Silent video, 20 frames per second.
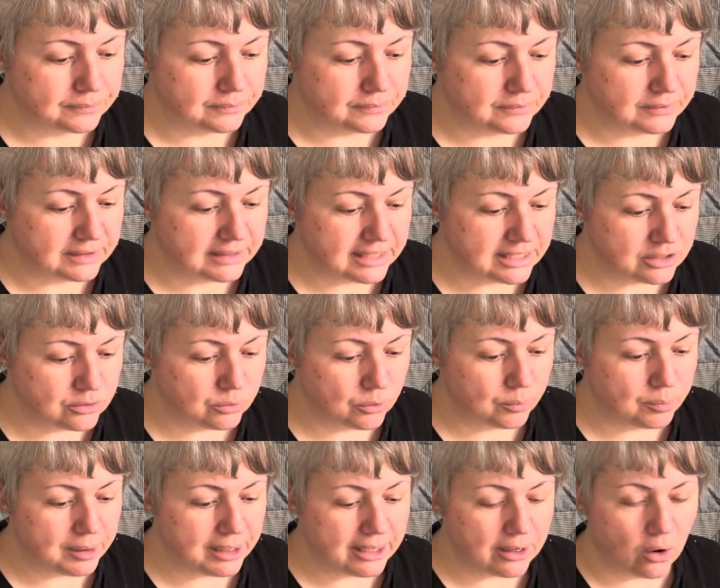This will
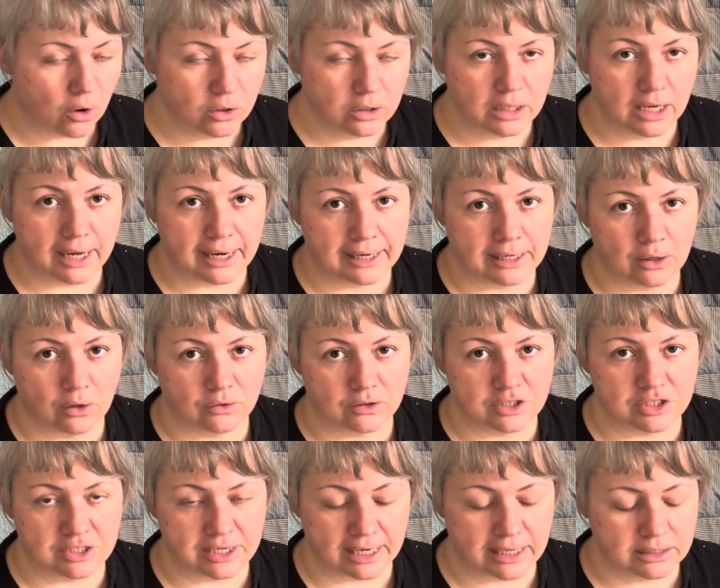be online on the
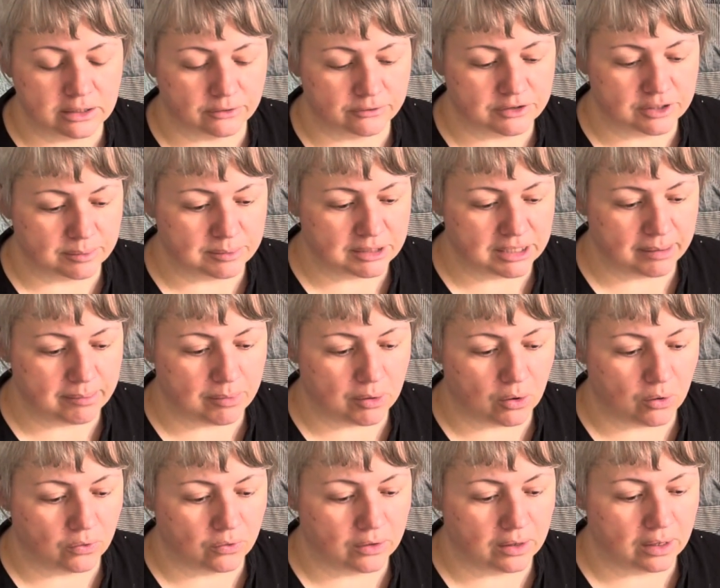2nd of September
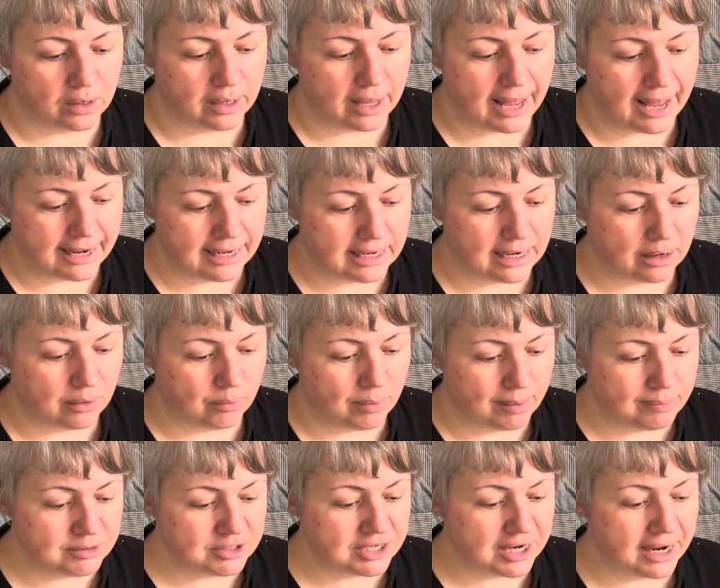on the Edna
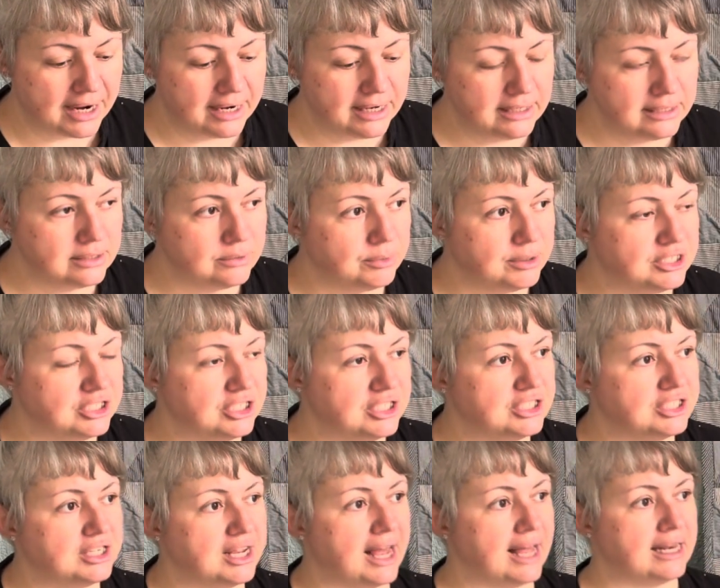website, which
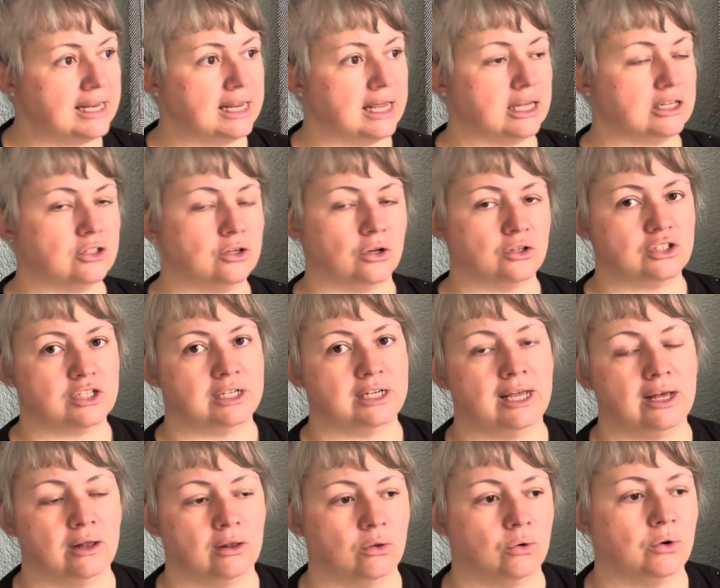is
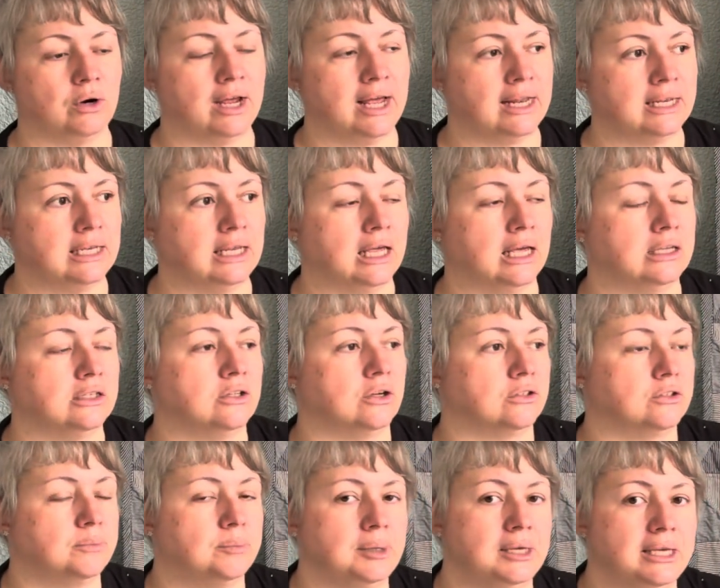edna.nl or
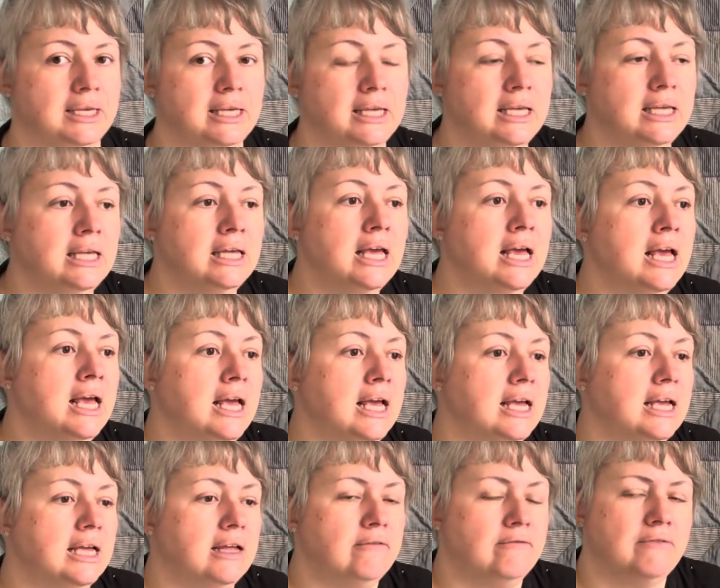edna.be
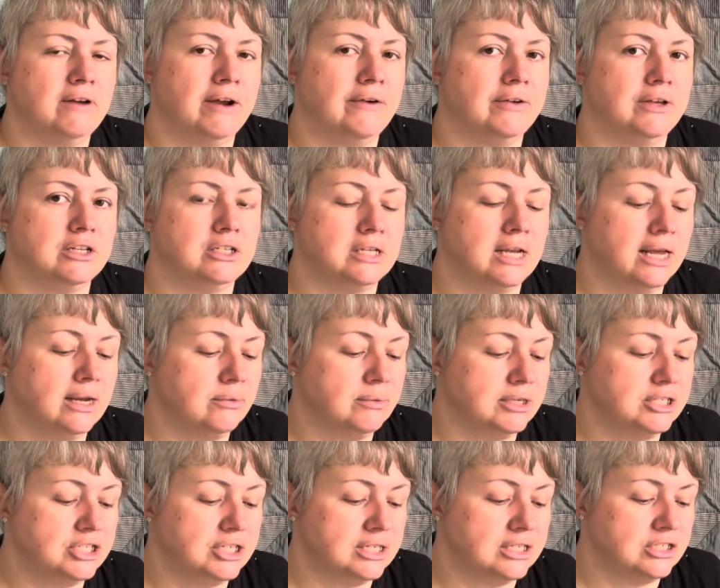in various
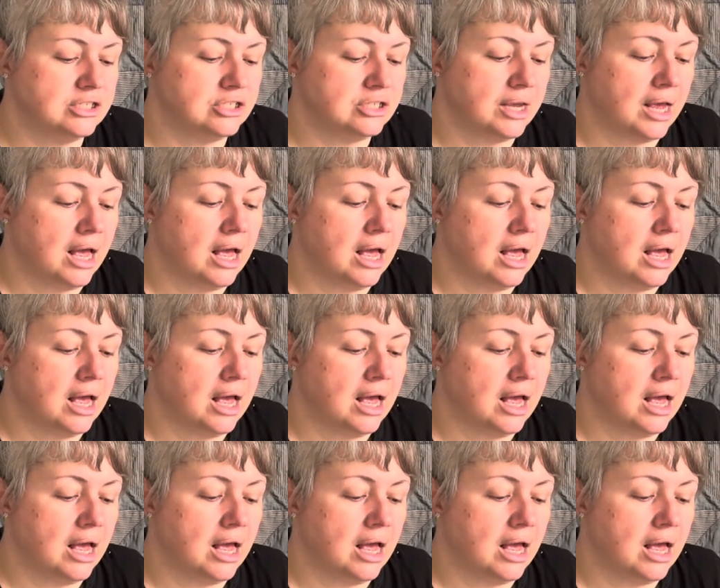languages.